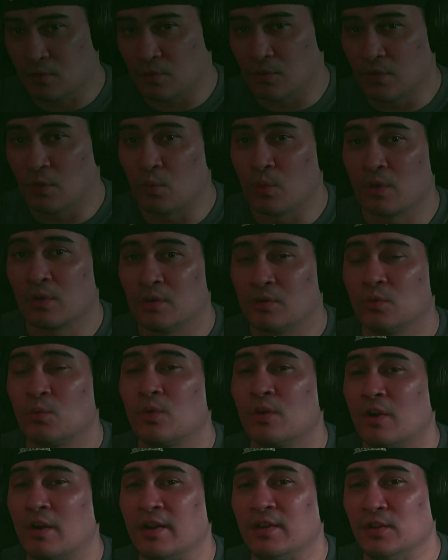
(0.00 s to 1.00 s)
the world
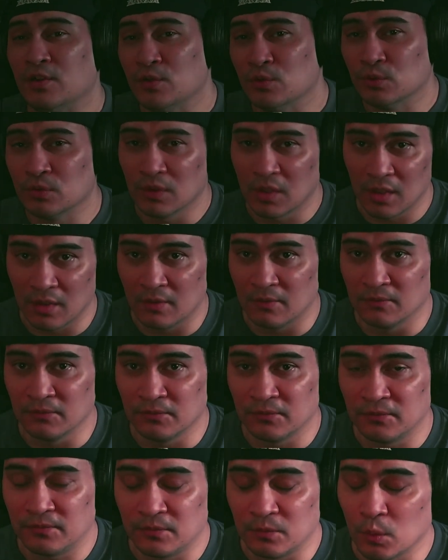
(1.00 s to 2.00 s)
where I knew love.